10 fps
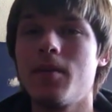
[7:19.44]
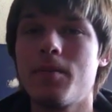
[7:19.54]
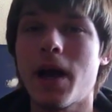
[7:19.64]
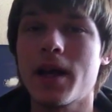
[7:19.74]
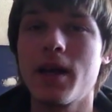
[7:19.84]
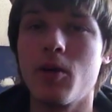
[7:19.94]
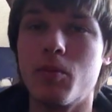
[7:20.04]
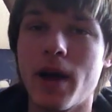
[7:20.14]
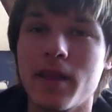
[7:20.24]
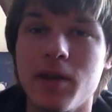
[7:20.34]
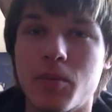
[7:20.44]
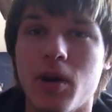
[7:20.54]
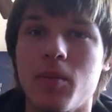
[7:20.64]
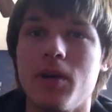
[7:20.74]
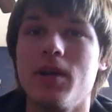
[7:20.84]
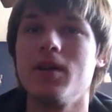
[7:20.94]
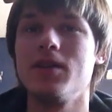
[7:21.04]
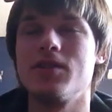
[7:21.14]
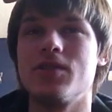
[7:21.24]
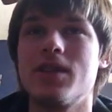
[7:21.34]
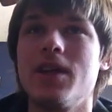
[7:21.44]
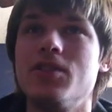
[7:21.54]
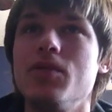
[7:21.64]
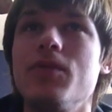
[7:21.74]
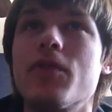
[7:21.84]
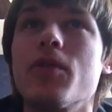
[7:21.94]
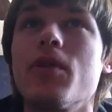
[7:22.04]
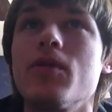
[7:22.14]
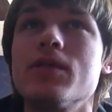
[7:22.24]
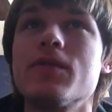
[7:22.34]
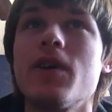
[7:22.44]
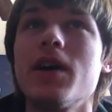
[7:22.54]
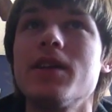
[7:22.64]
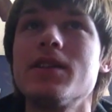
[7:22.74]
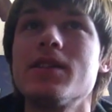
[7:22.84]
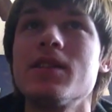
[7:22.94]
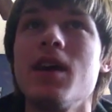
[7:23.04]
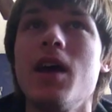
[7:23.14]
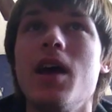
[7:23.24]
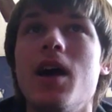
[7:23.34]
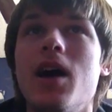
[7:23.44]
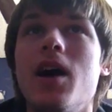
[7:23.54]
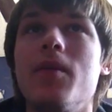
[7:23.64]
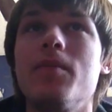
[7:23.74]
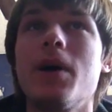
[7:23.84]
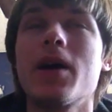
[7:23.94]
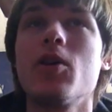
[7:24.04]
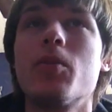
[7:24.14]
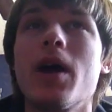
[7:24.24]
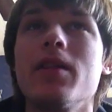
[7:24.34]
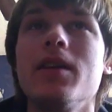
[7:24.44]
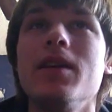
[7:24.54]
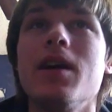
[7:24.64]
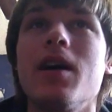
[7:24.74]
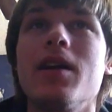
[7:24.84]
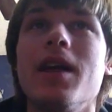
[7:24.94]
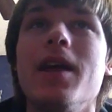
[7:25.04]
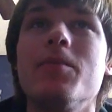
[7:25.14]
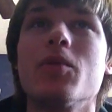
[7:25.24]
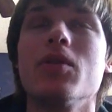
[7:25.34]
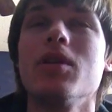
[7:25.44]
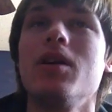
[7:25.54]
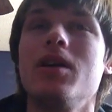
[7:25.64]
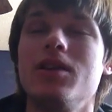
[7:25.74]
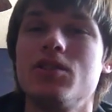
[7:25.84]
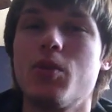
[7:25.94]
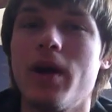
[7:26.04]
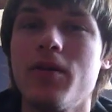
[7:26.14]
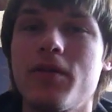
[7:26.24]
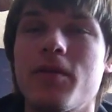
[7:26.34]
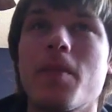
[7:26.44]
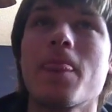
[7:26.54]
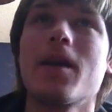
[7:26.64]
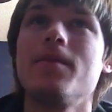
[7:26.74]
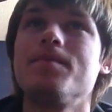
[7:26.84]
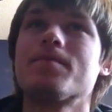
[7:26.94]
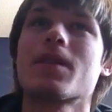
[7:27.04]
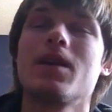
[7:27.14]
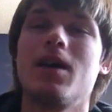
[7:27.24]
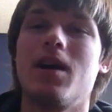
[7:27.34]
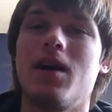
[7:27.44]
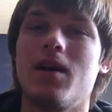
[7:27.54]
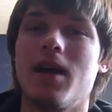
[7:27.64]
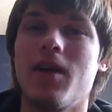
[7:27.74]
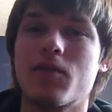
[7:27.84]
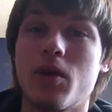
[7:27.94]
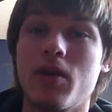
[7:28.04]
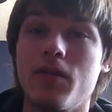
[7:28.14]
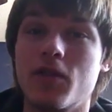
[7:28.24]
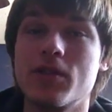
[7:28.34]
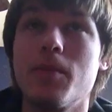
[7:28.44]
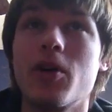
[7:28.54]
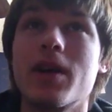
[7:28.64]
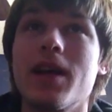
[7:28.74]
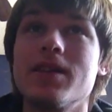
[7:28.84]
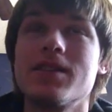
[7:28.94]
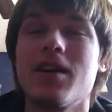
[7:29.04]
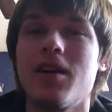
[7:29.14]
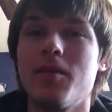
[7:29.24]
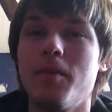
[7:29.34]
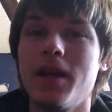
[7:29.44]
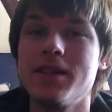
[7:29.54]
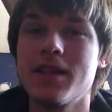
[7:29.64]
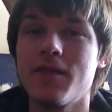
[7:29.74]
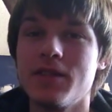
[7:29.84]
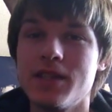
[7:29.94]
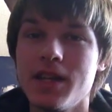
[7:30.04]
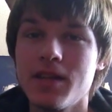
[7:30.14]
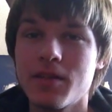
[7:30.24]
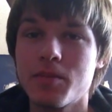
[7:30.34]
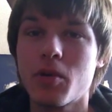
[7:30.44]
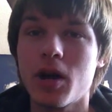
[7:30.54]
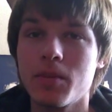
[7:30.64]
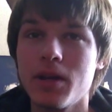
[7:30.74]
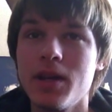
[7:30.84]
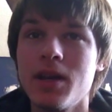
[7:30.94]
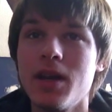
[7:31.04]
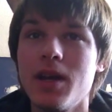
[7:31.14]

Pacquiao Bradley probably. So stay tuned for those fights. Uh, Pacquiao Bradley on April 12th. Uh, Alvarado versus Marquez on May 17th probably.